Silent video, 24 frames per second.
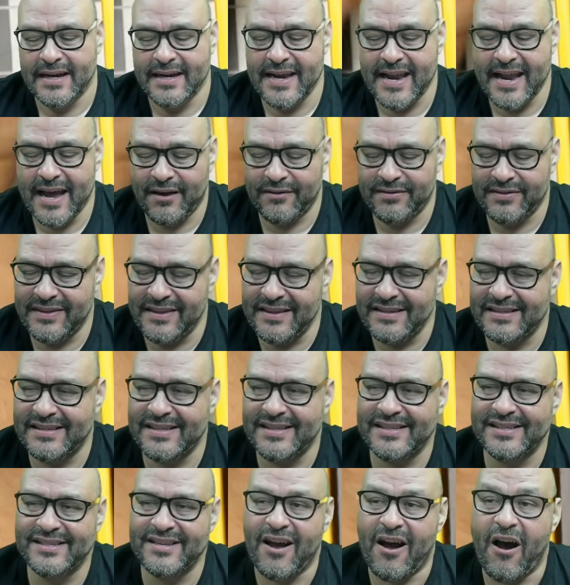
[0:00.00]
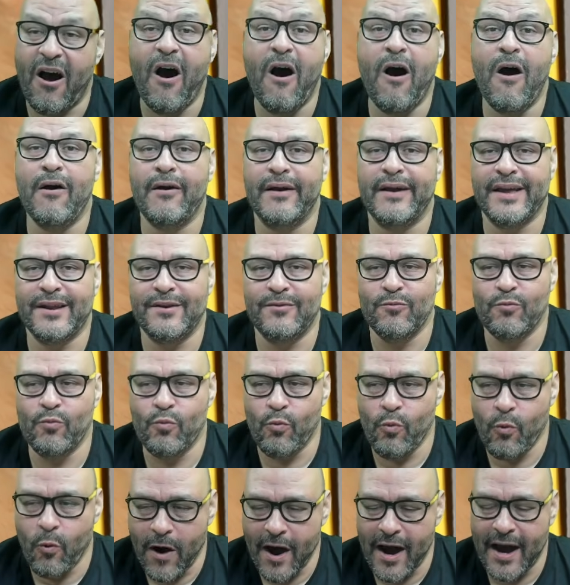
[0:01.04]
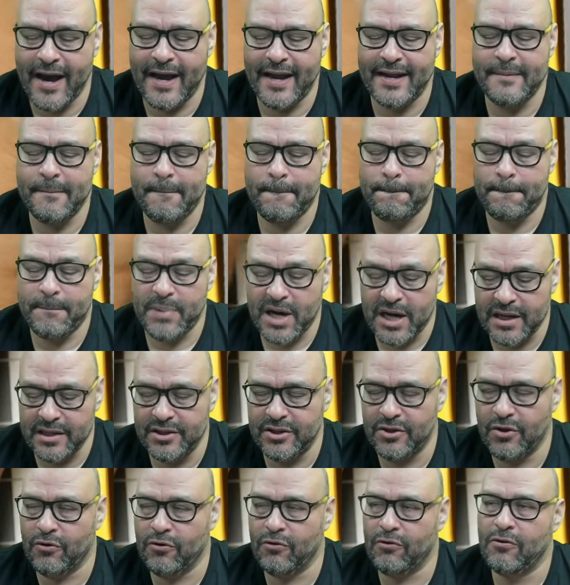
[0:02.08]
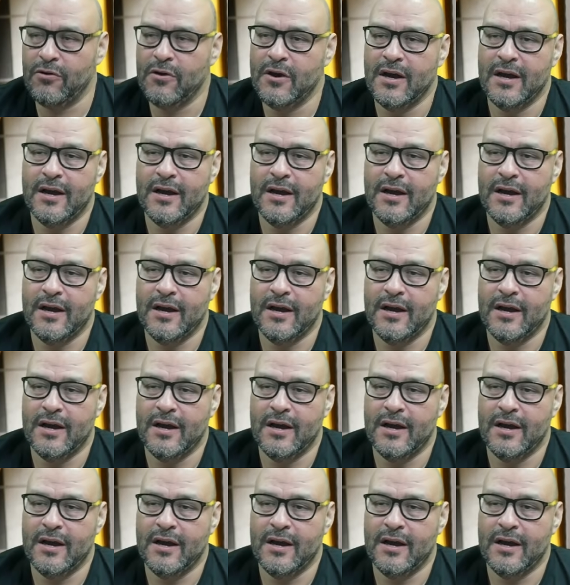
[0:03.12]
Now, this is all in one bundle,